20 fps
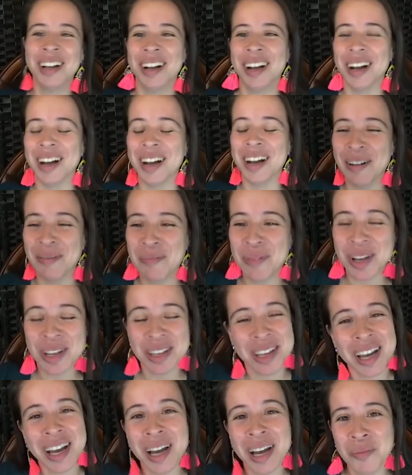But
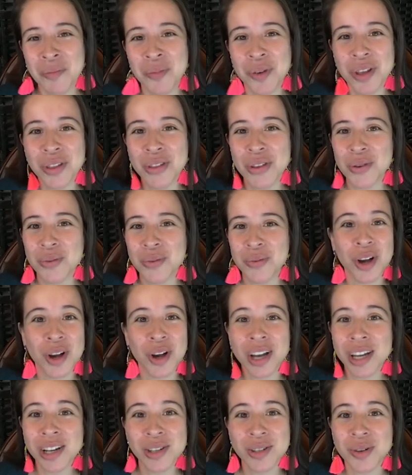yeah, I'm with you. We all
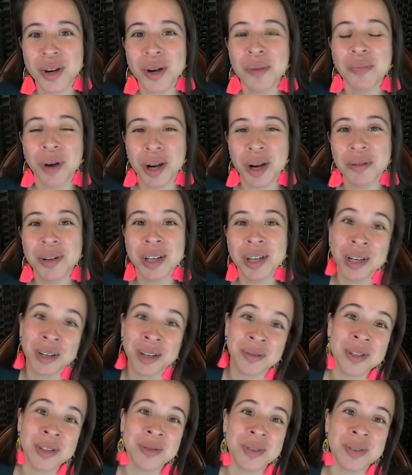got to do our part when it
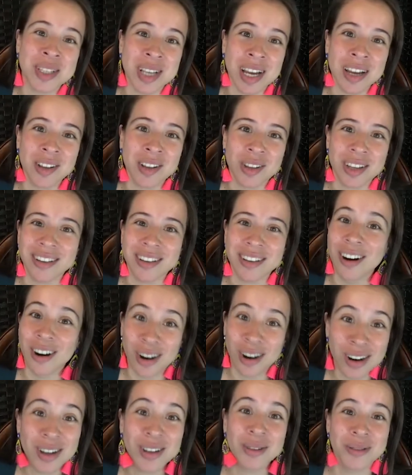comes to recycling
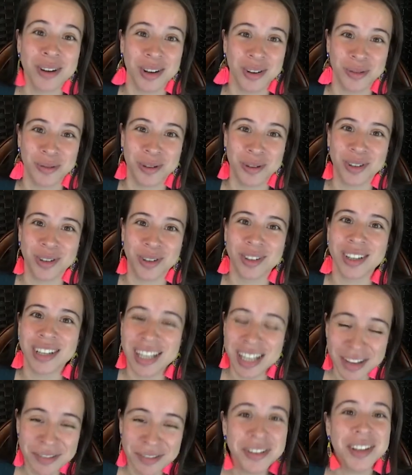all around the world,
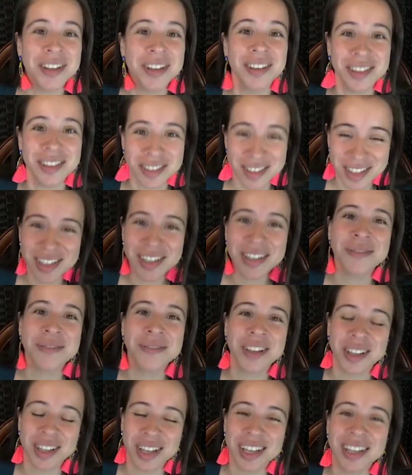even the city of
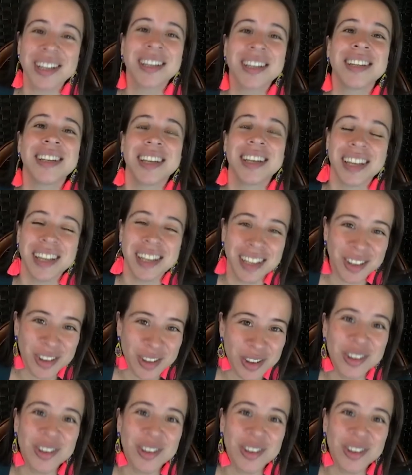Atlanta and,